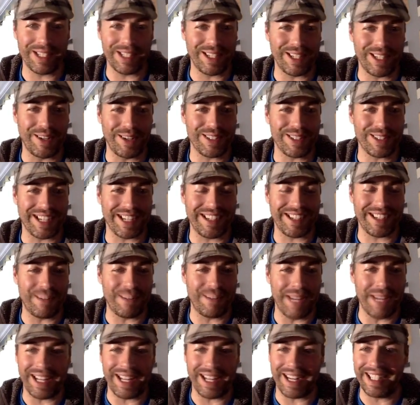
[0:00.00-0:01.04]
You know, I was like,
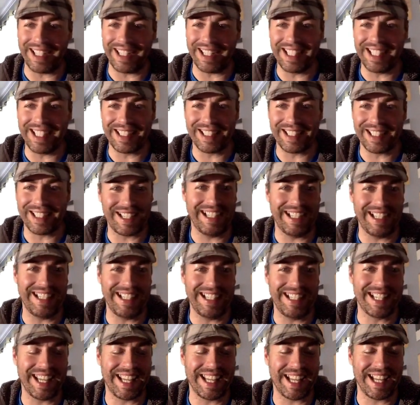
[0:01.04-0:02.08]
oh man, I
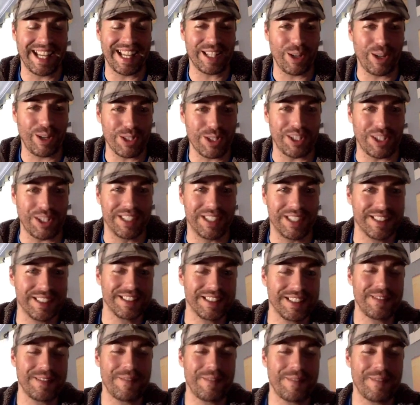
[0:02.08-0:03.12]
need to get closer.
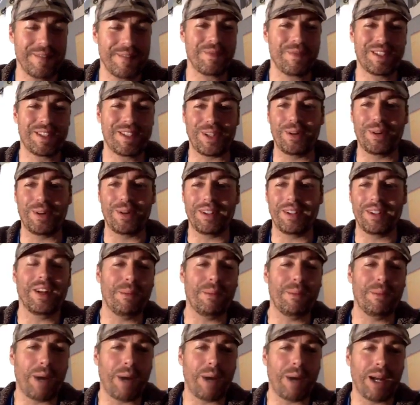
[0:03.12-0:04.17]
So,
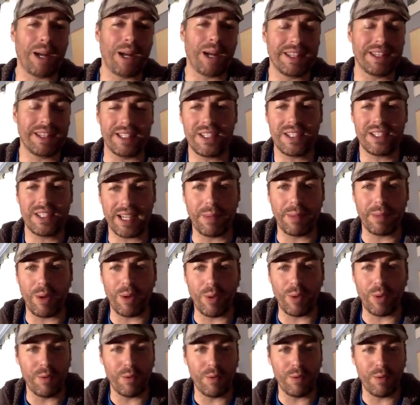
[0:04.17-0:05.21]
you know, I bought the
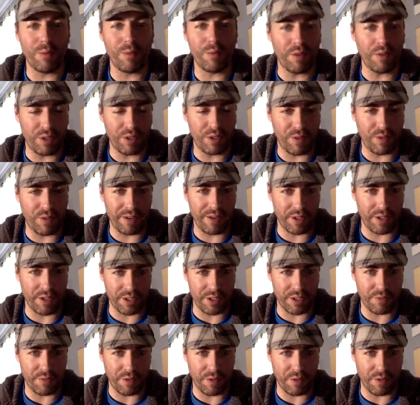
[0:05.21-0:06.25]
Sigma
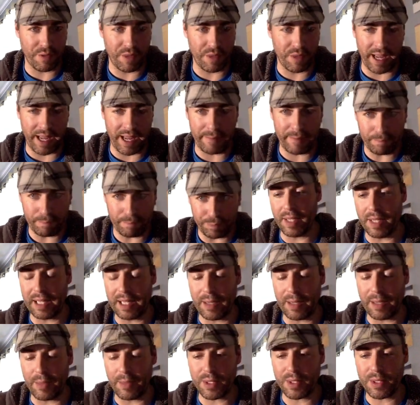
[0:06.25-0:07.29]
150-500 for that, and
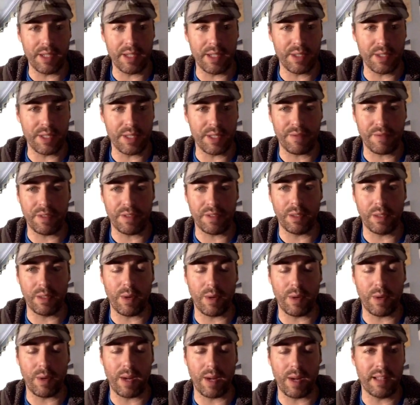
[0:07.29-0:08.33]
that was okay. I used that for a
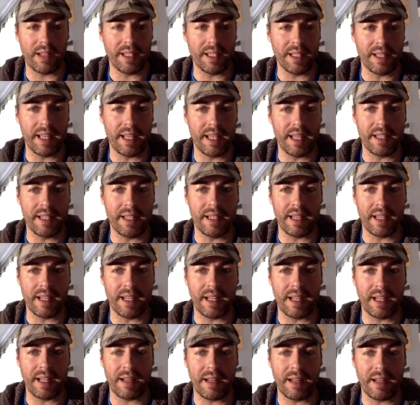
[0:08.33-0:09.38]
little while, and then
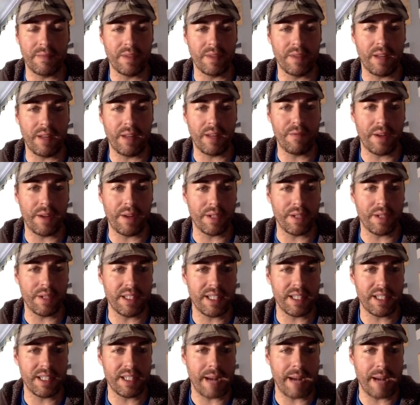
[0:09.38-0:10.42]
I found
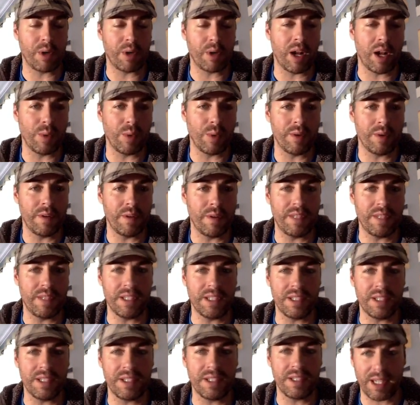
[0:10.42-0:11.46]
a Tamron
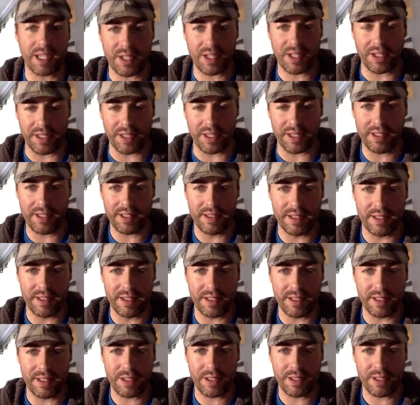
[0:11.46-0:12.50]
150-600,
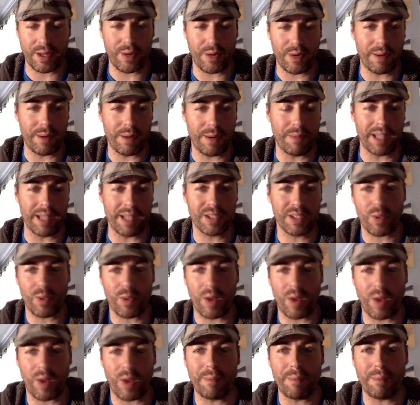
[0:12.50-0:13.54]
so I
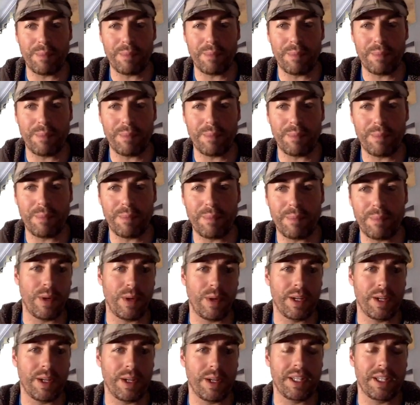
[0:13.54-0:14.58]
swapped out because I
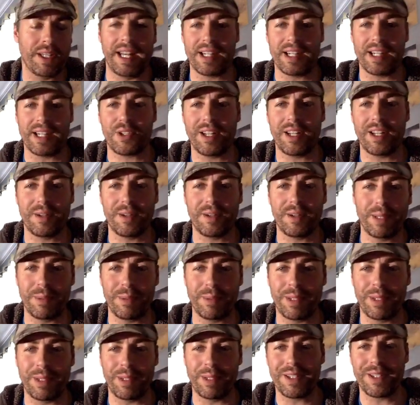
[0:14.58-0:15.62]
wanted that extra 100
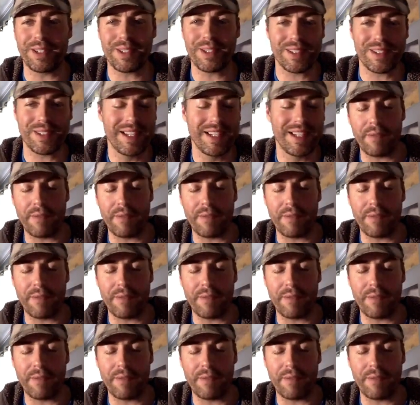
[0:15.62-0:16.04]
millimeters.